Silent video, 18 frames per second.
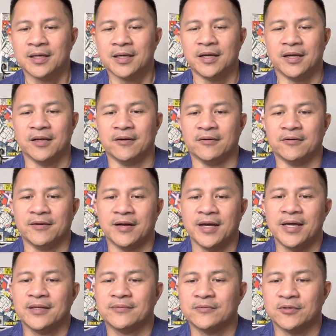All
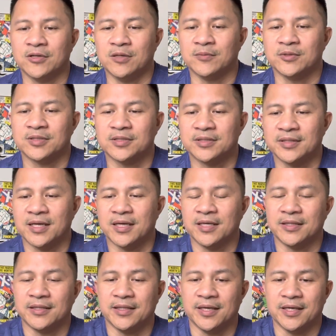right, we're almost done.
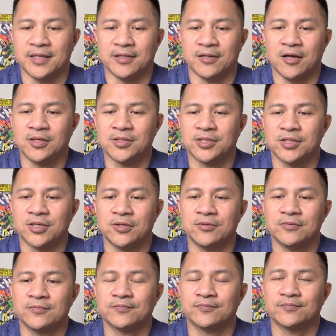And then also